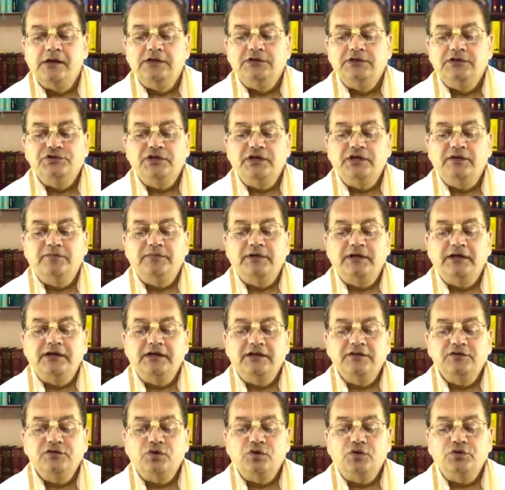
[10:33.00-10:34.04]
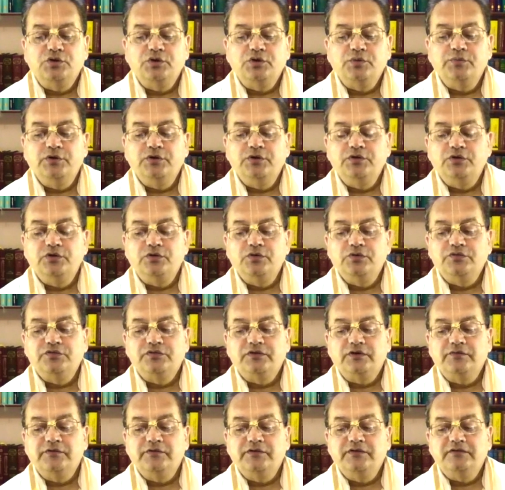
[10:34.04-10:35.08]
Srila Maharaj contributed to
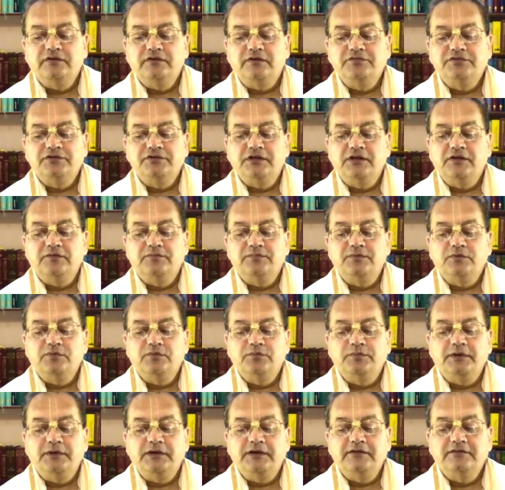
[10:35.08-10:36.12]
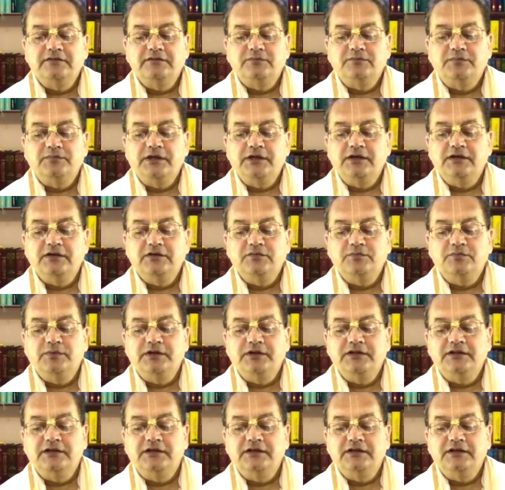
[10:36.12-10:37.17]
service of Srila Prabhupada's Brihat
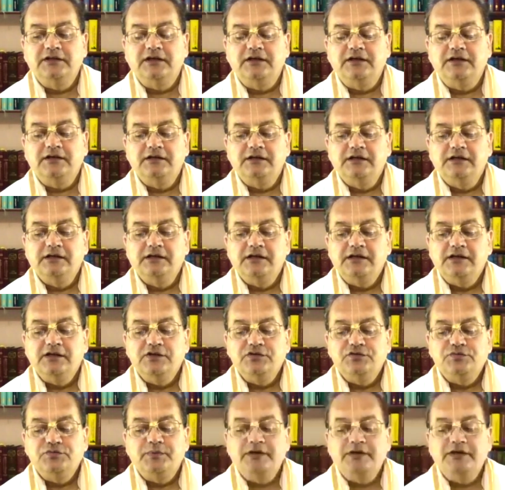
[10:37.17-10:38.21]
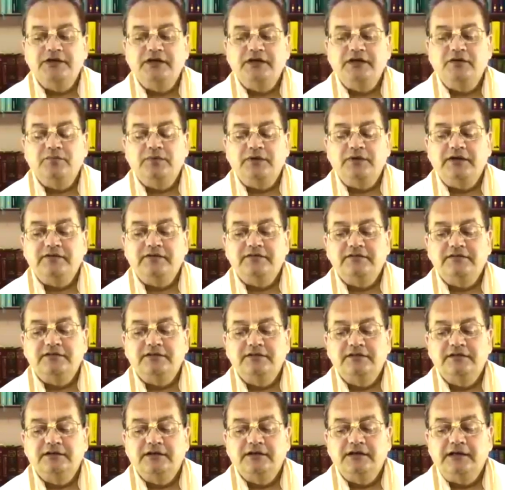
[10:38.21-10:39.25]
Mridanga, his printing press.
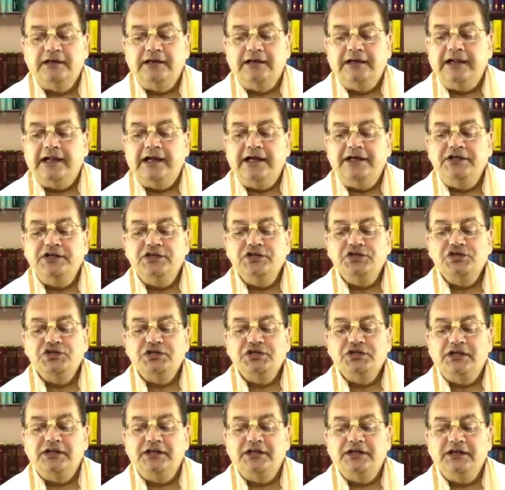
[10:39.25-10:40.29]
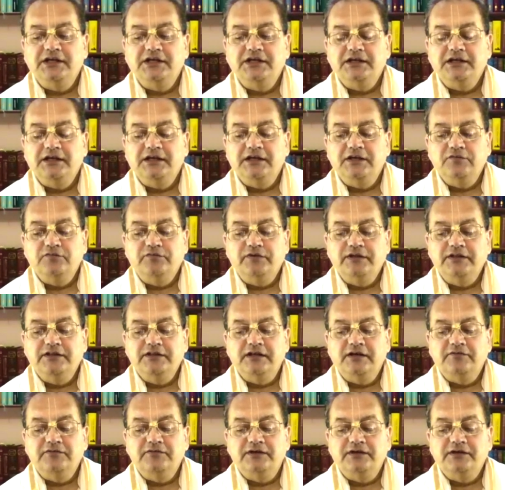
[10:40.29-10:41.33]
Additionally, in
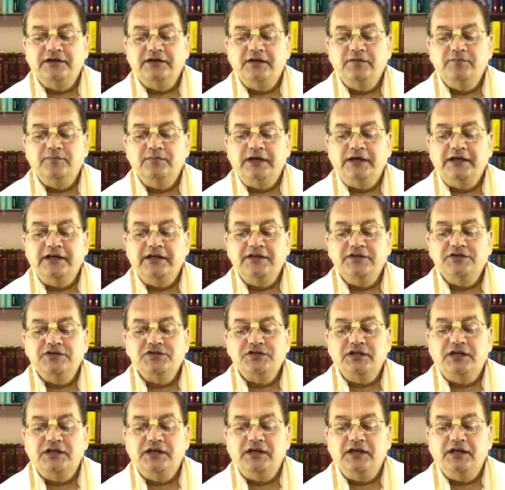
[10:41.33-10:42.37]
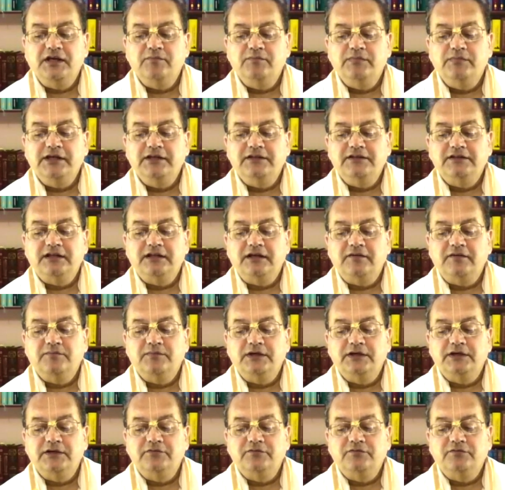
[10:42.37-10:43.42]
Vrindavan, he managed the Imli
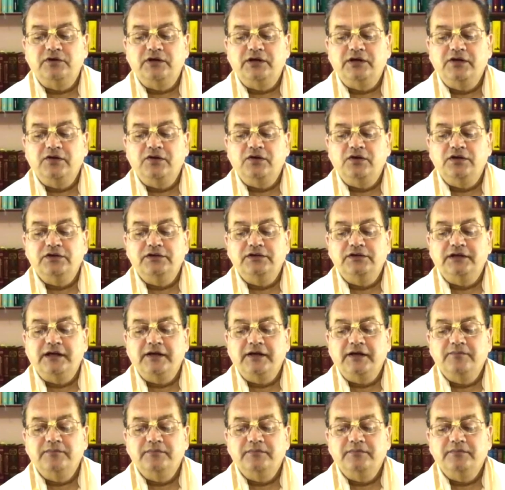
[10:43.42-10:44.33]
Talamat for a long time.